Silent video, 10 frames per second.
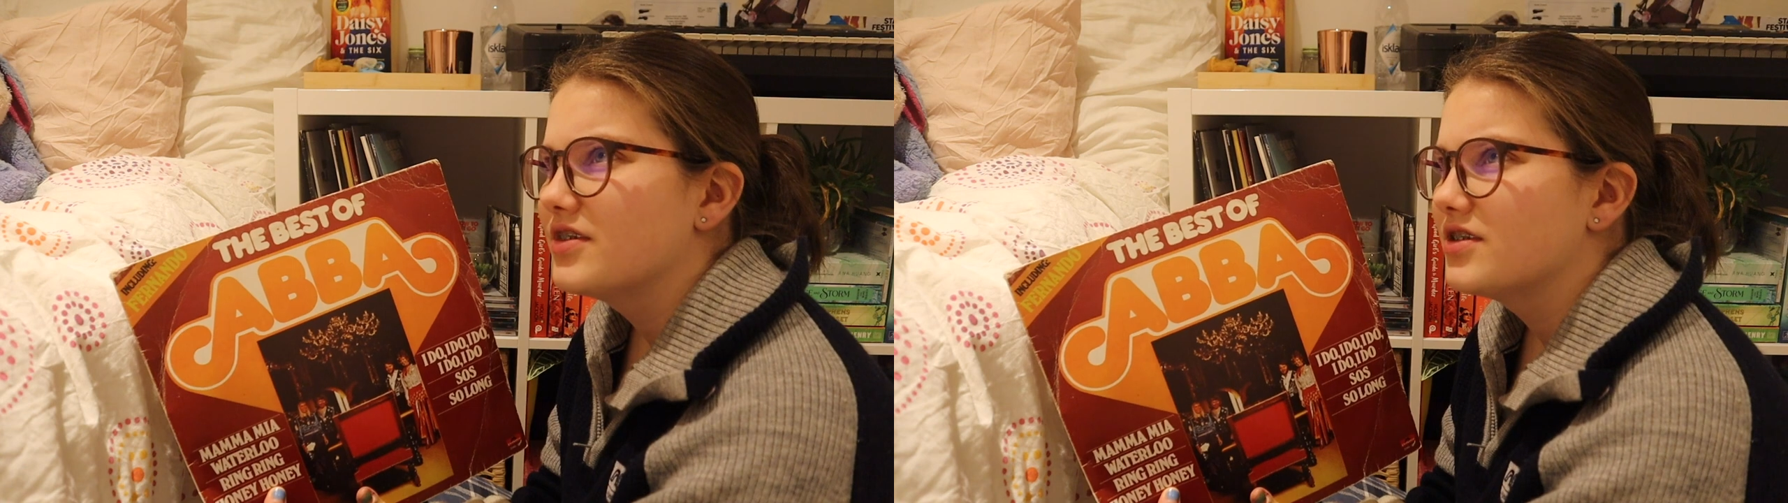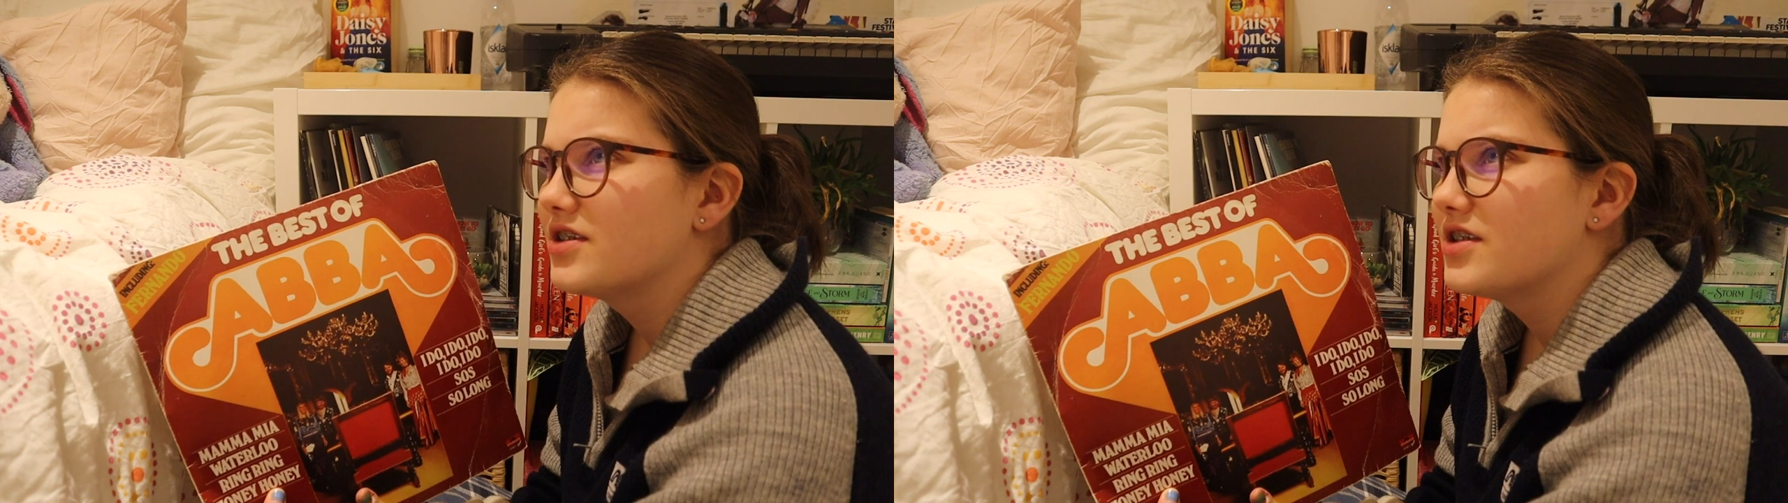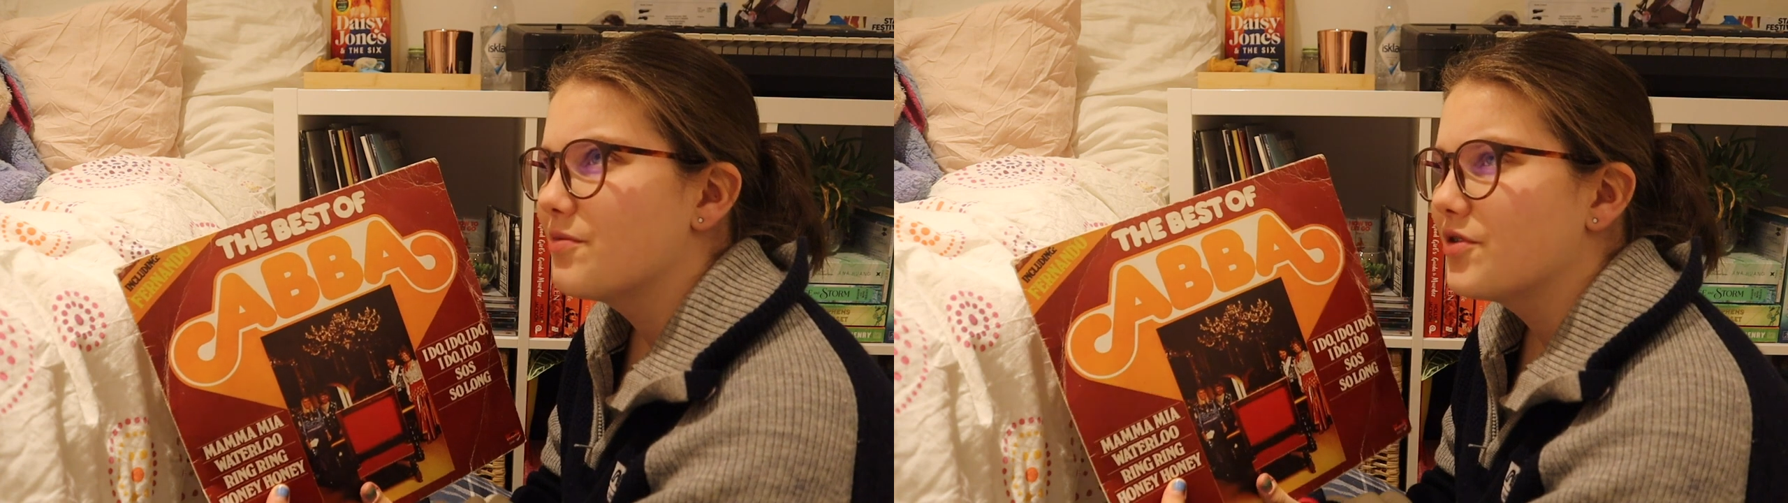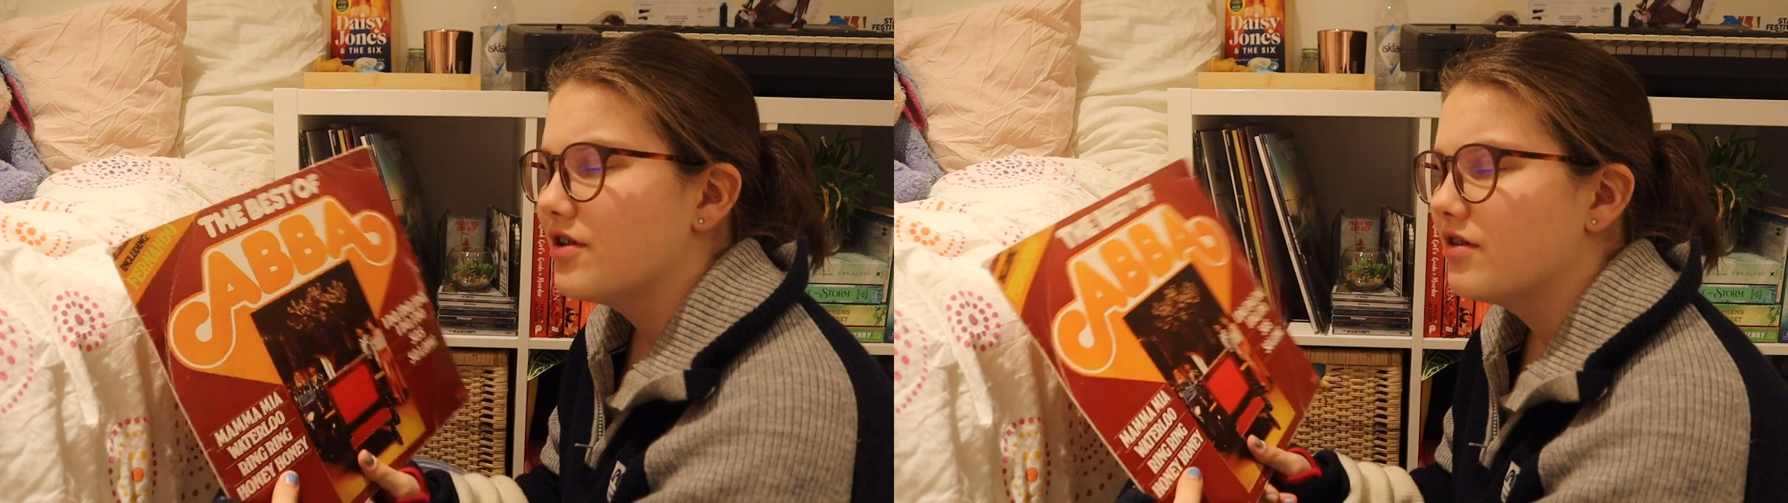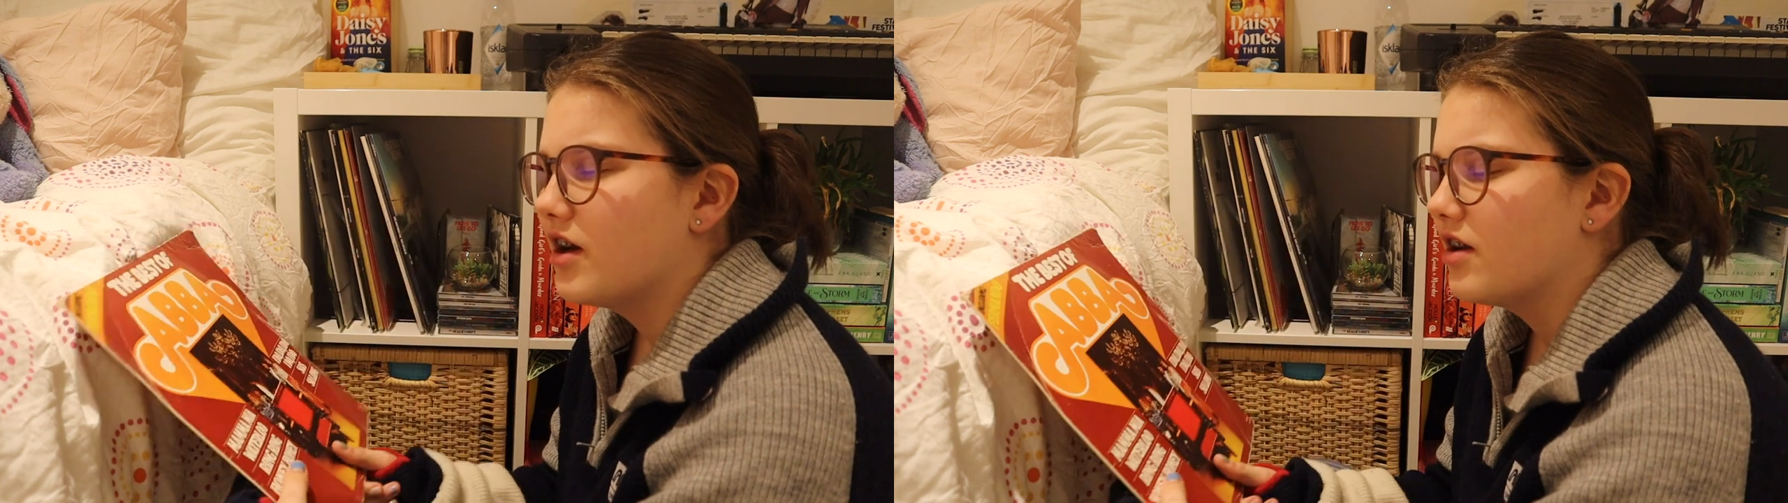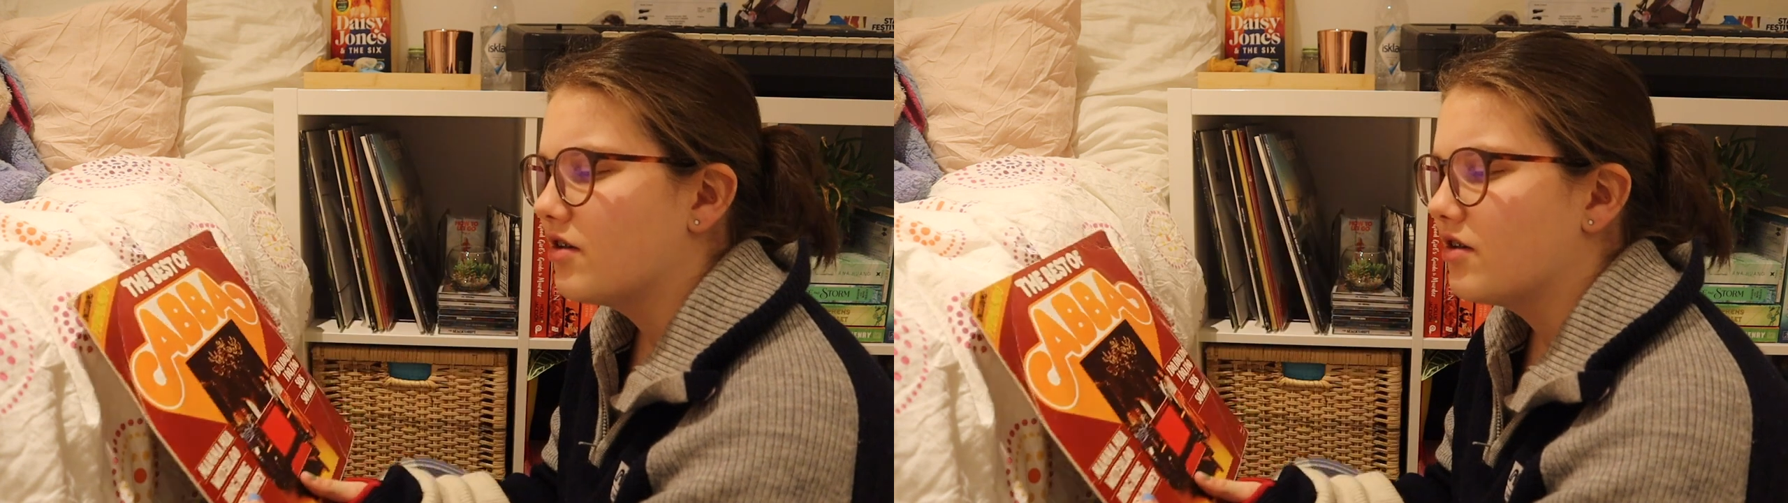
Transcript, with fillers: somewhere. I